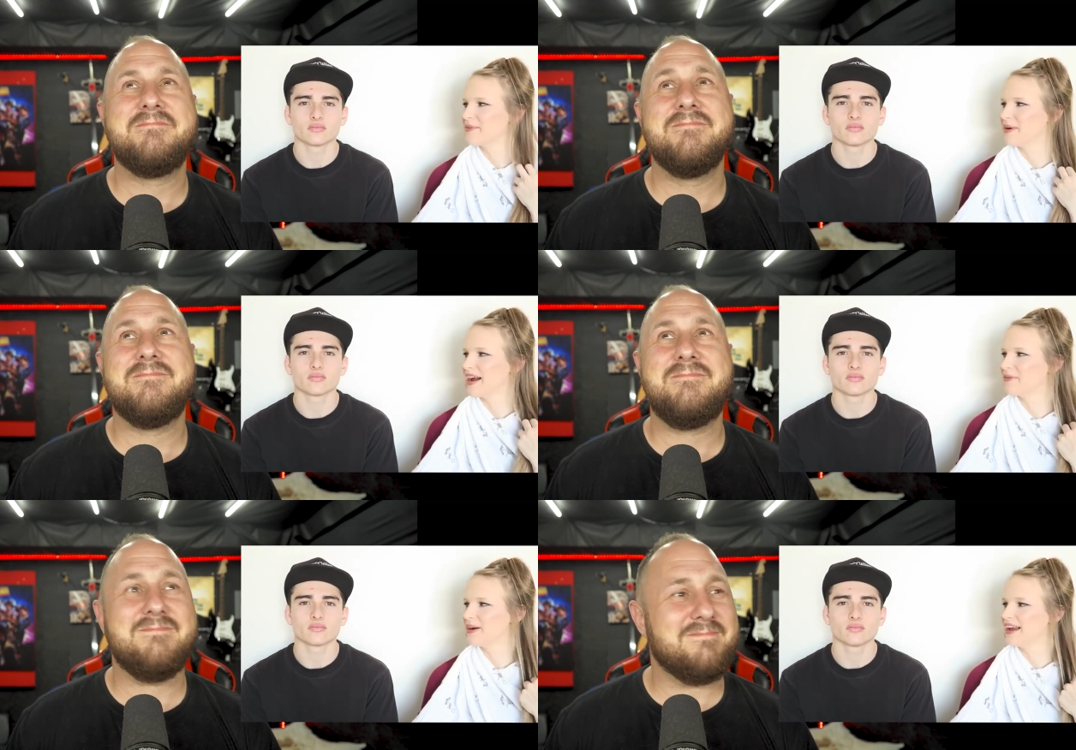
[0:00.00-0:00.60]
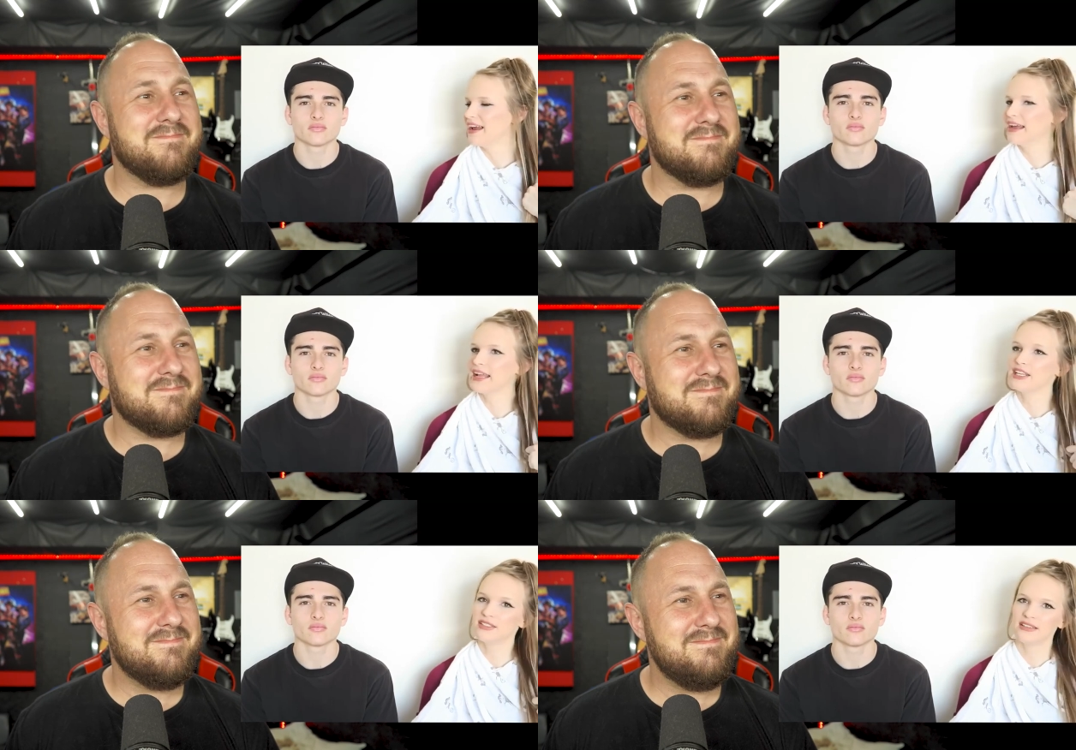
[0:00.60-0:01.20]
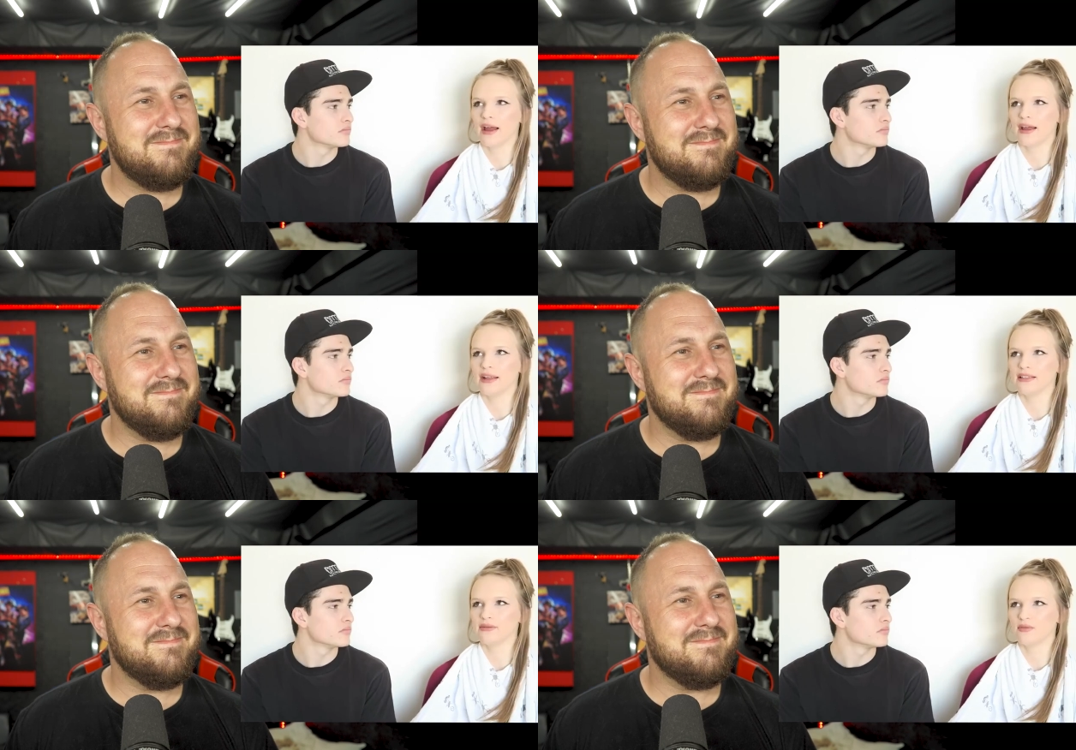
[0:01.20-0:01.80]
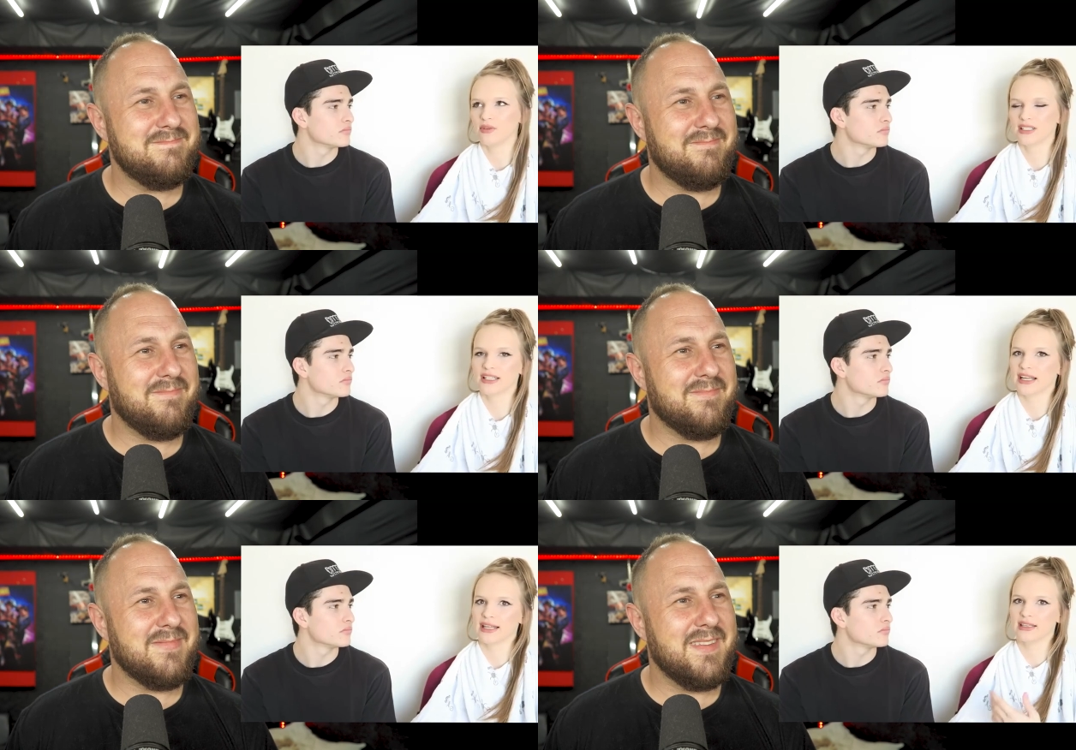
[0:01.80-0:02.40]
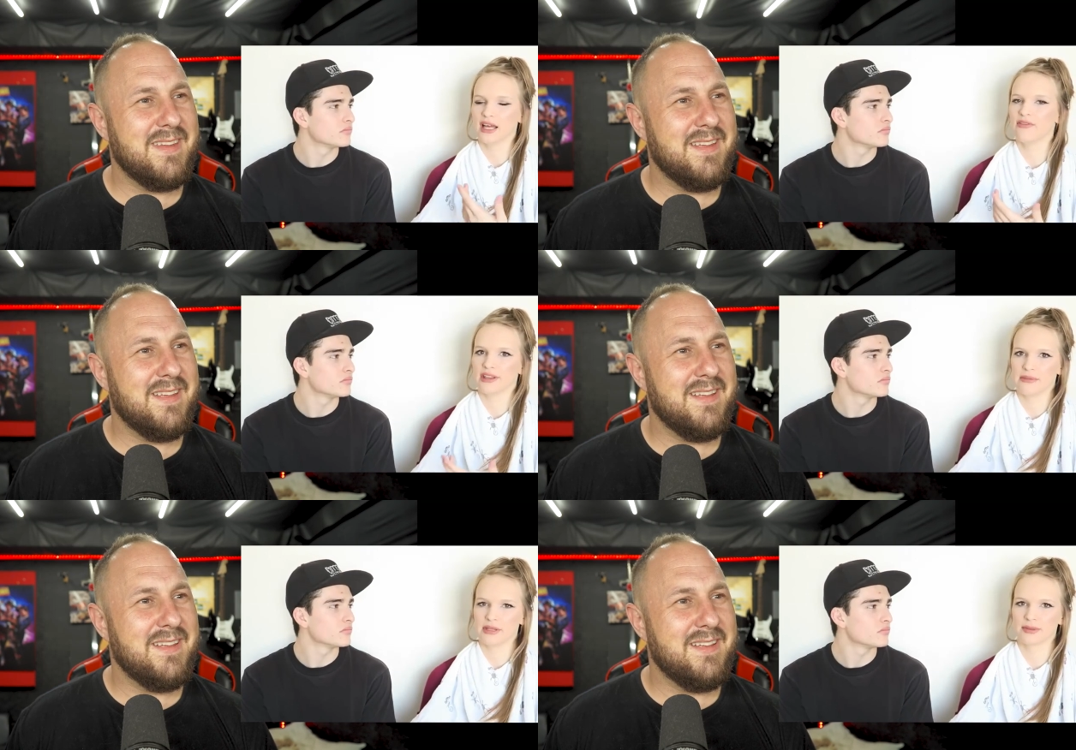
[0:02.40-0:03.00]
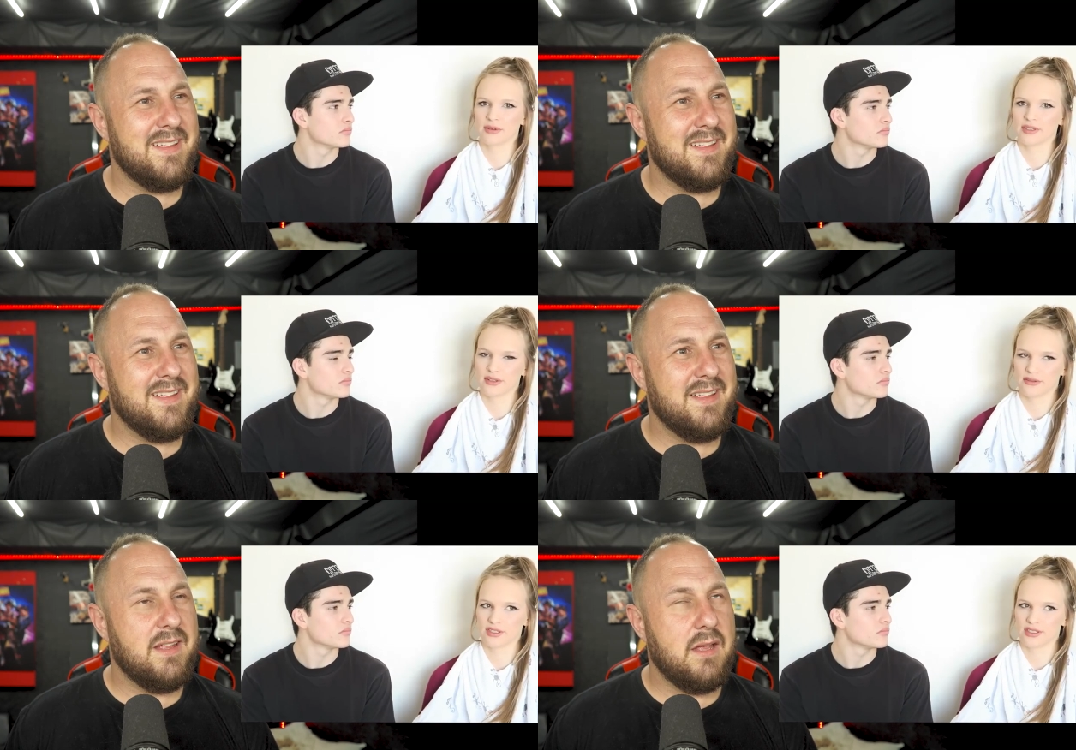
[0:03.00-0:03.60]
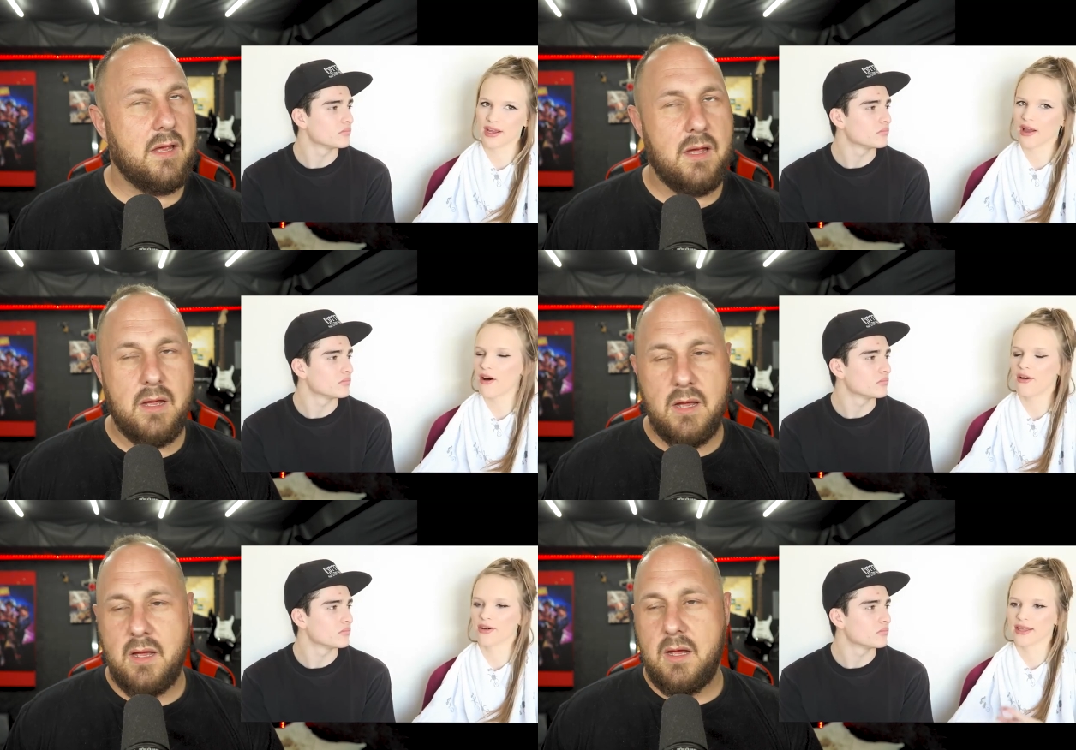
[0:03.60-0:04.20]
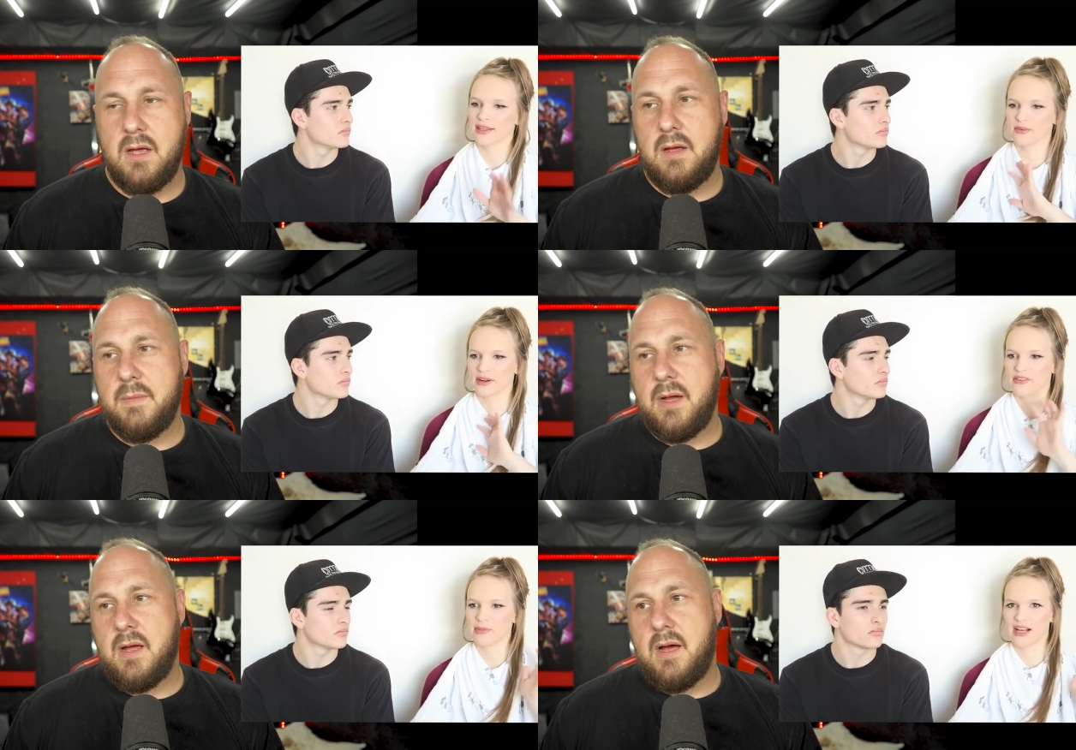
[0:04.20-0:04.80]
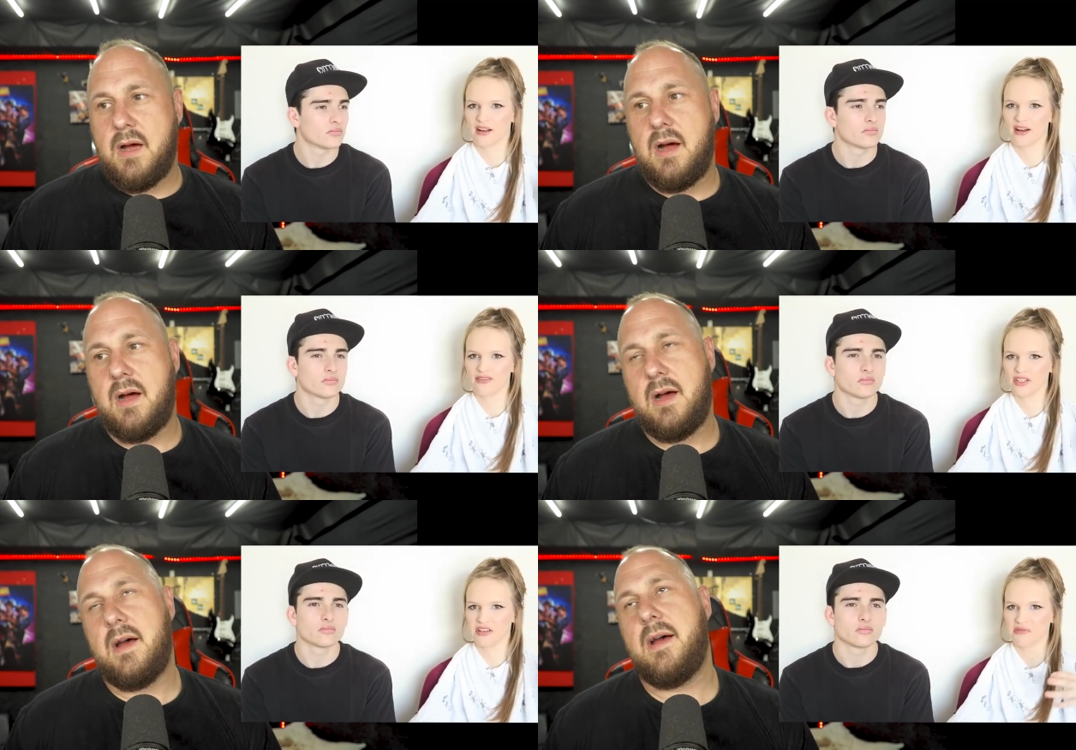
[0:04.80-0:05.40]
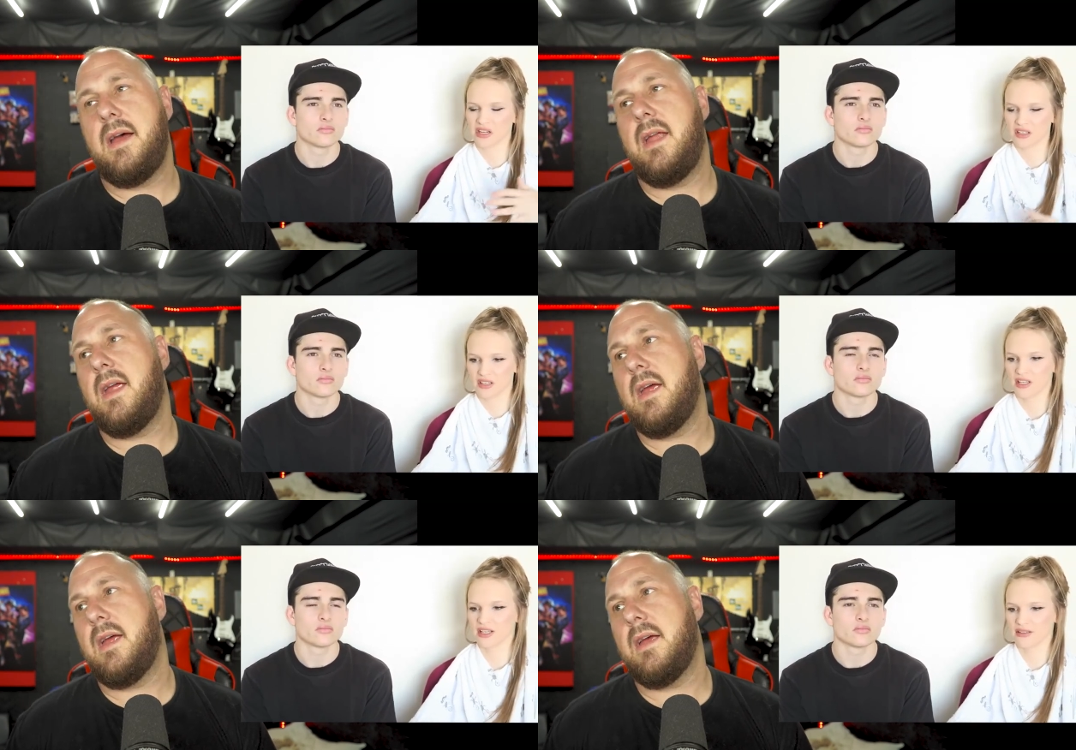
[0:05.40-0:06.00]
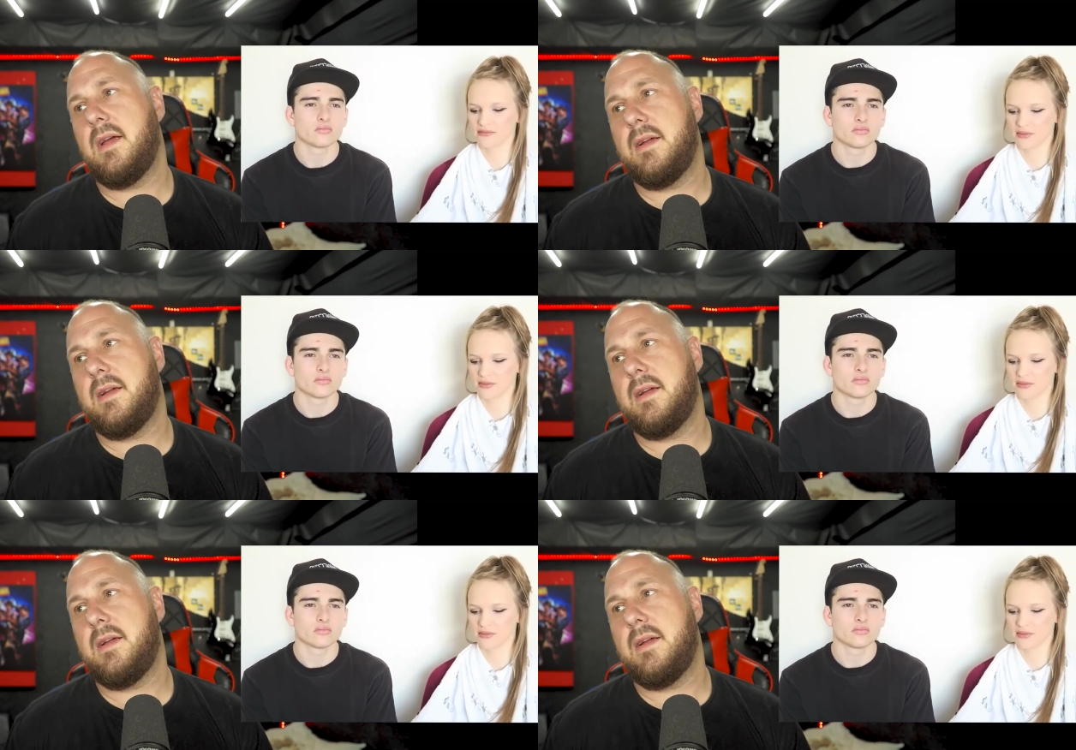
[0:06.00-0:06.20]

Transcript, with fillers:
Speaker 1: out of my way, and I I wasn't like in love with him at this point, so I was just like, oh okay, like whatever, back off. You know, I'm not gonna like